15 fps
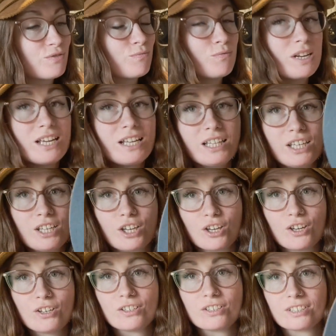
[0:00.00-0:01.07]
really
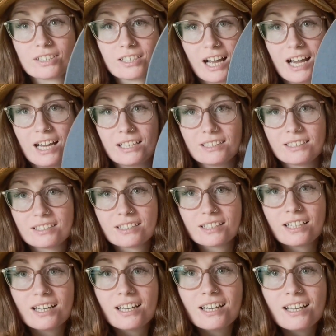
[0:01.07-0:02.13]
good and
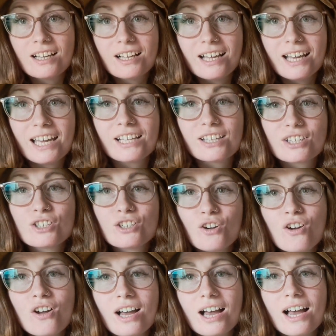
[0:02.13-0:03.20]
it's
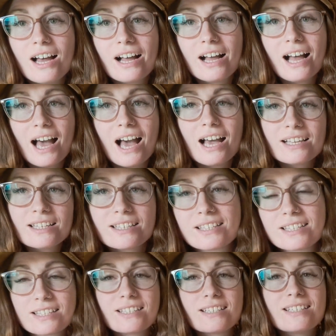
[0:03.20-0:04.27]
not as
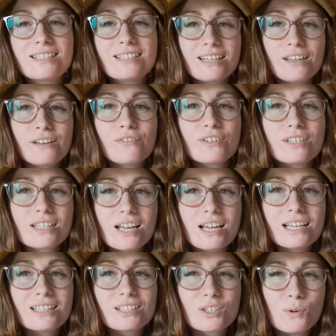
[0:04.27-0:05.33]
stiff as
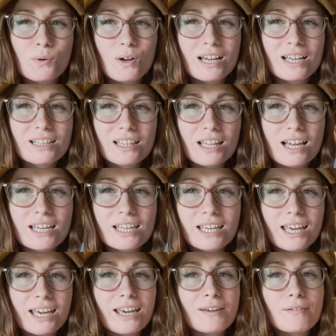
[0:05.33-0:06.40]
I quite
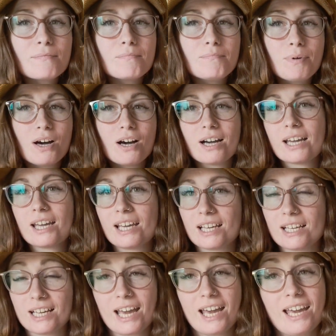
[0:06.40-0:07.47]
like it, but
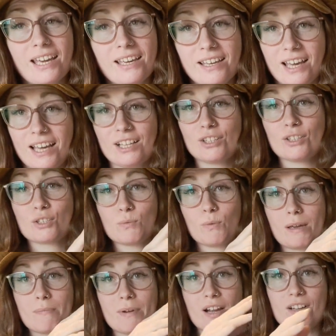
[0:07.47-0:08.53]
hey, it looks
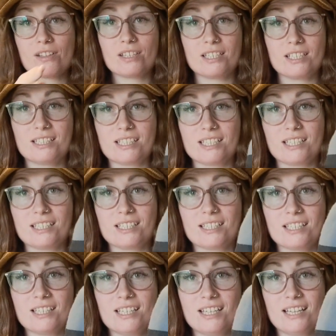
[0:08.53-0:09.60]
way better than it did
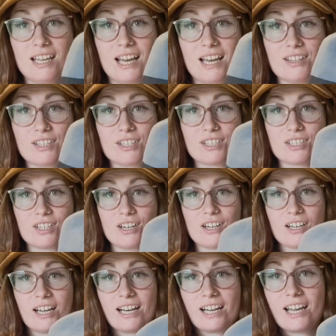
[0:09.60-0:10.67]
at the
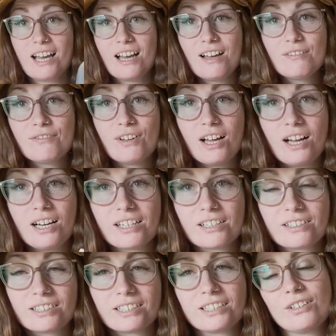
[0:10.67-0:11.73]
start. And I have
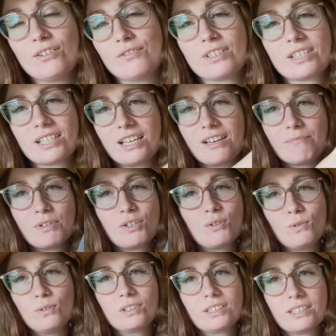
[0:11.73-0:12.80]
ironed it. Obviously I've been
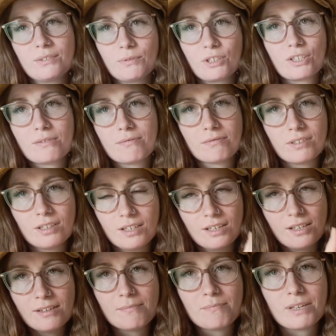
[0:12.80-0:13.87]
holding it, which
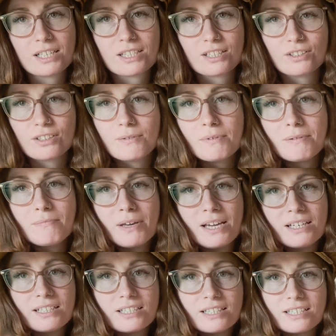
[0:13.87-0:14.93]
makes it look a bit
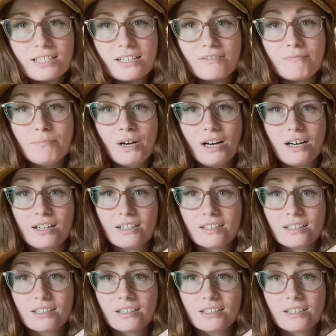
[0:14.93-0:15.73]
bent and stuff, but